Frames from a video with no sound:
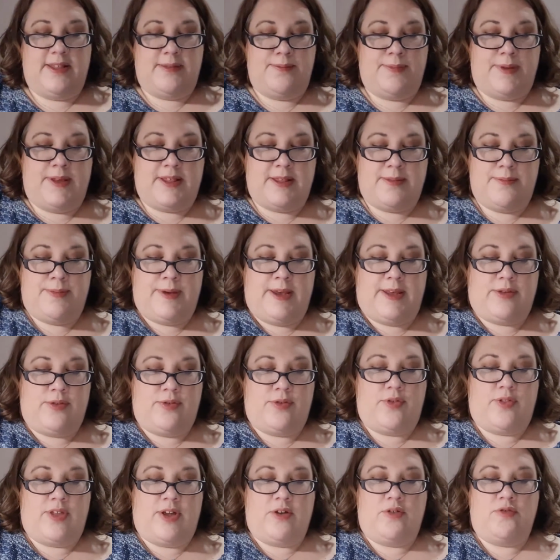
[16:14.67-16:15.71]
some bits and pieces
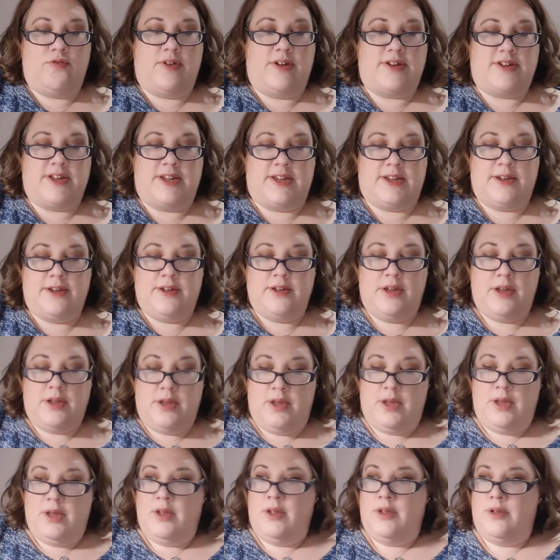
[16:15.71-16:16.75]
of that already.
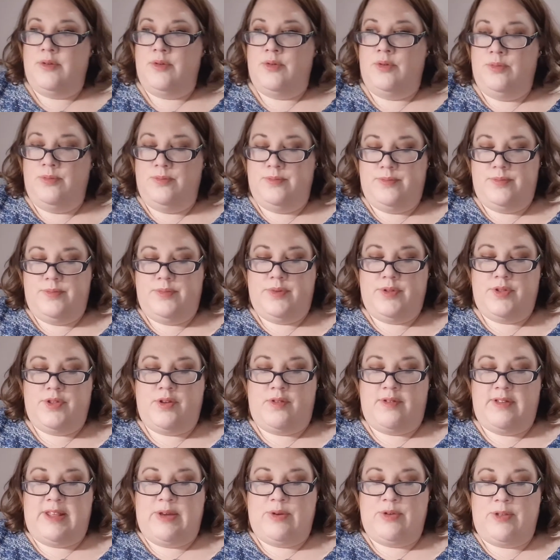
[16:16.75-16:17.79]
Ooh,
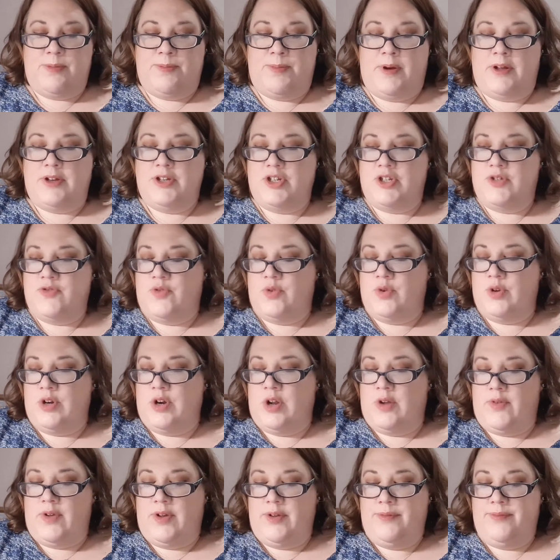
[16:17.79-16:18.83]
sorry, that was a punch falling
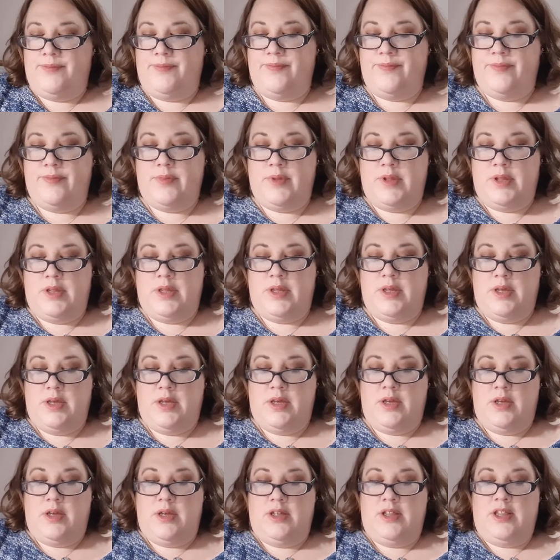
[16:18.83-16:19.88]
over.
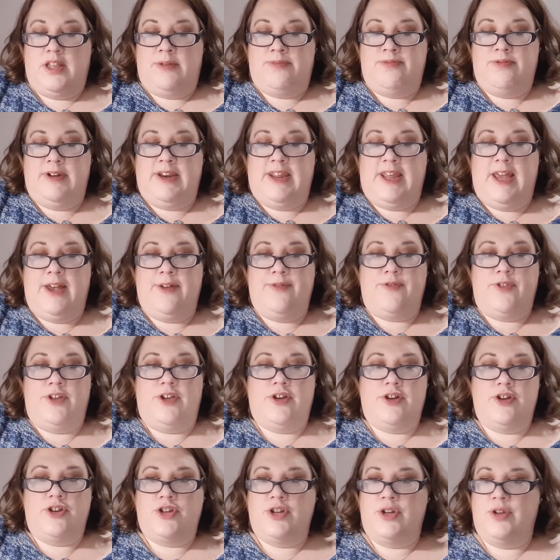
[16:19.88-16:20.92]
They're pretty hefty. You
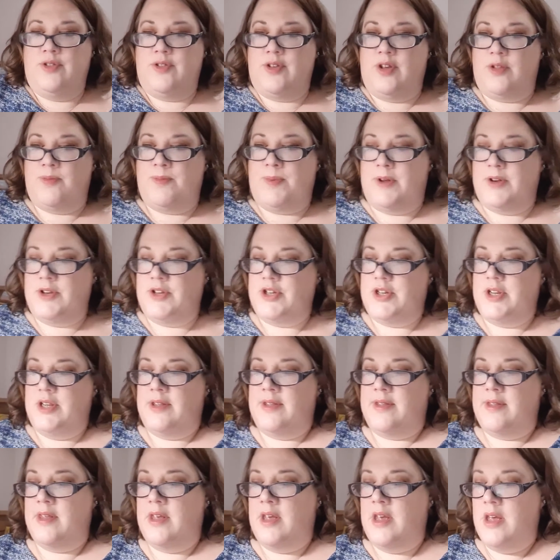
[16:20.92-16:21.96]
could use those
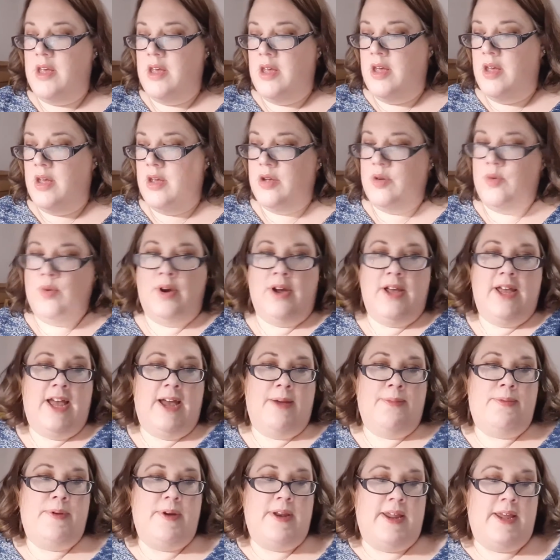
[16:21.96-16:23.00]
punches quite
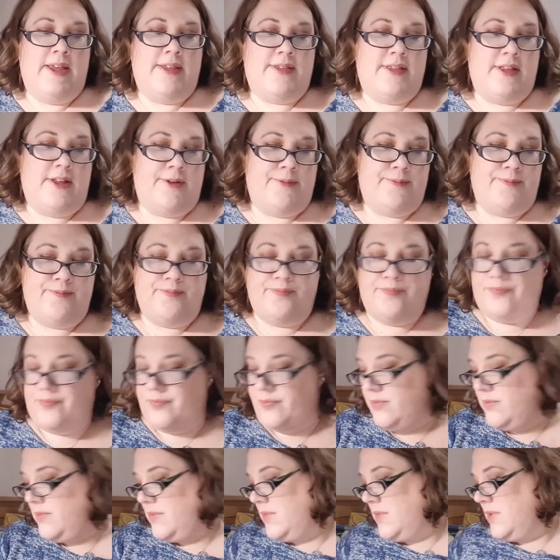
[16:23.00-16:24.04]
happily as a
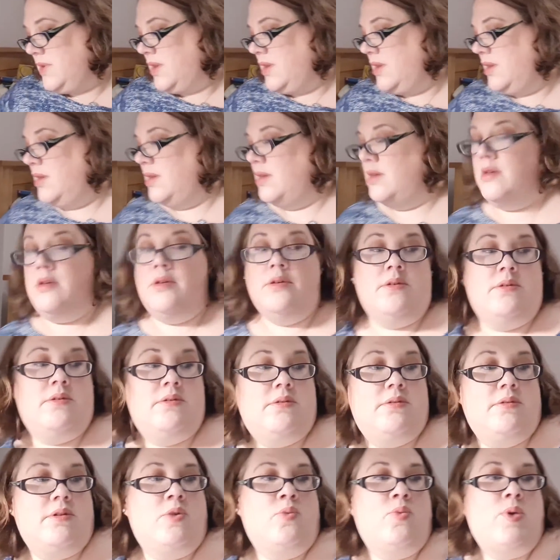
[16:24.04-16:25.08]

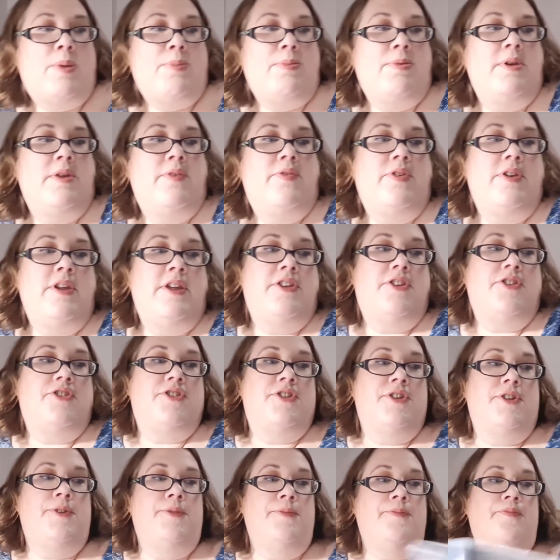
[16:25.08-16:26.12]
weapon if you needed
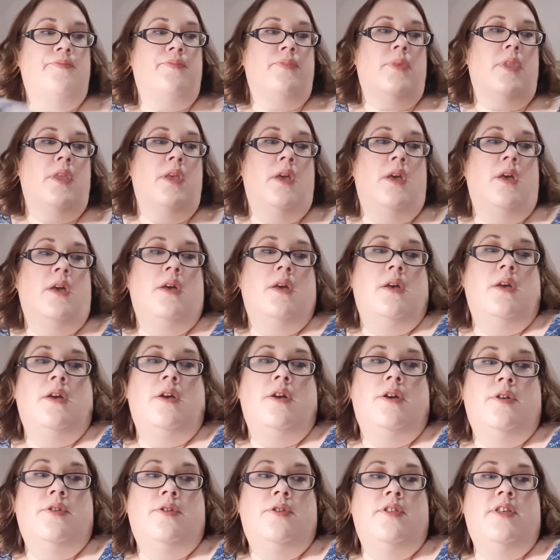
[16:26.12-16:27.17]
to.
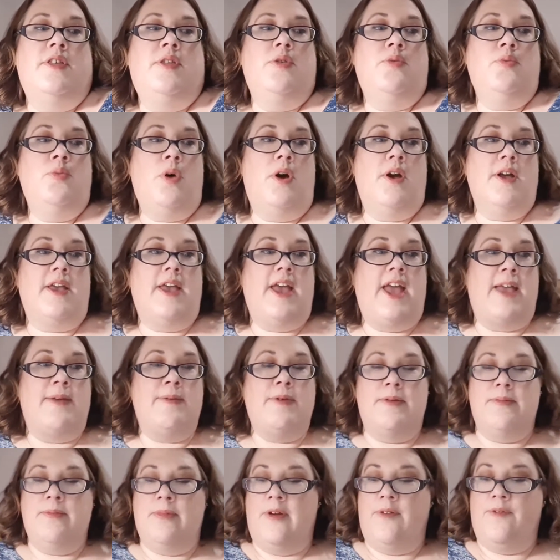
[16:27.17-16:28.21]
So this is what I came
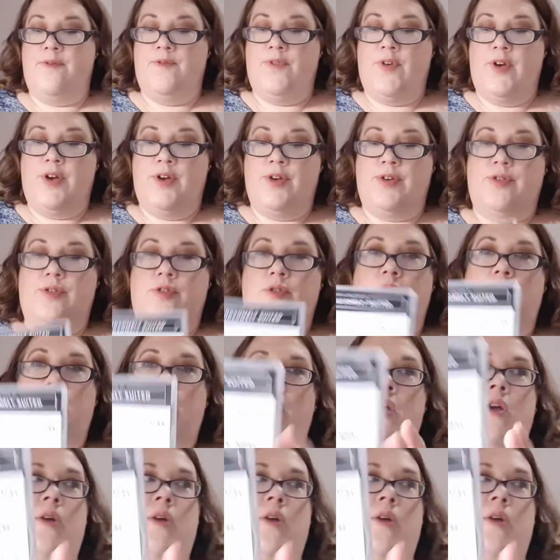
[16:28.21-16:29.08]
in my first